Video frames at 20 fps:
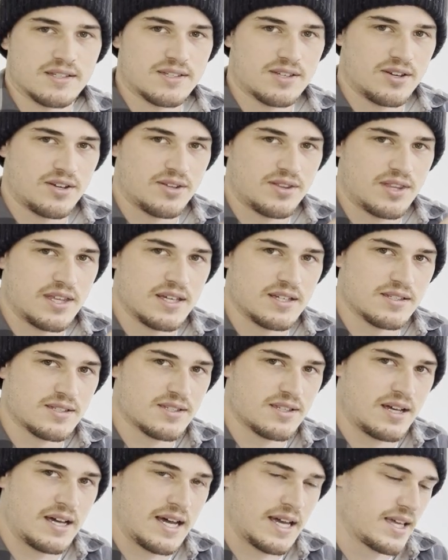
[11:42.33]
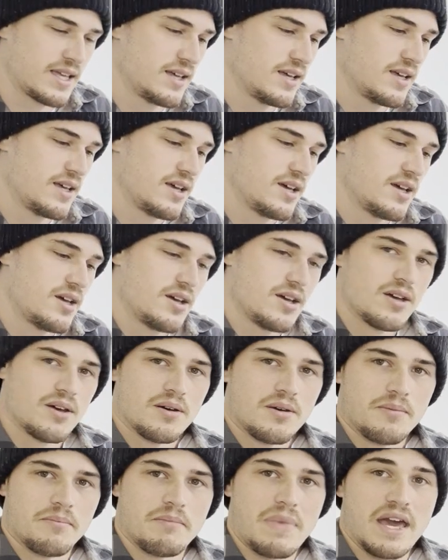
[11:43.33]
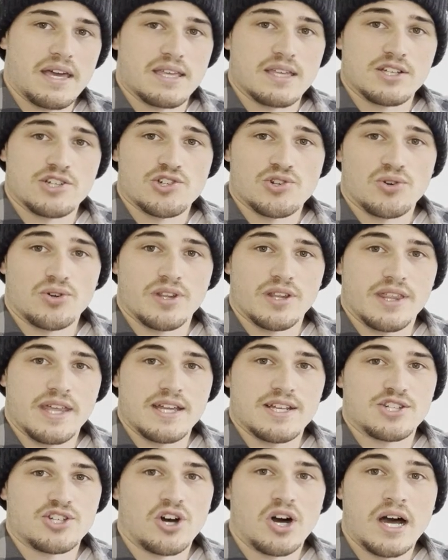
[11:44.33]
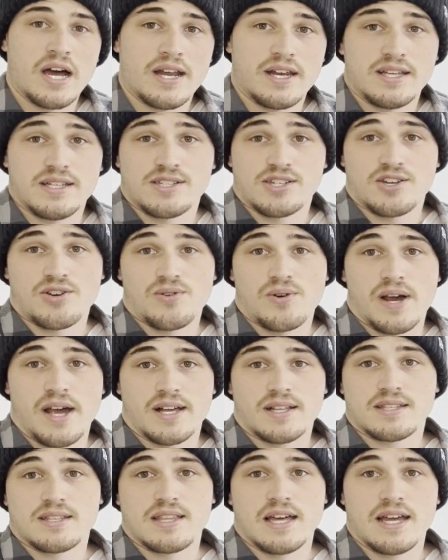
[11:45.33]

So things like making sure that their diet is correct.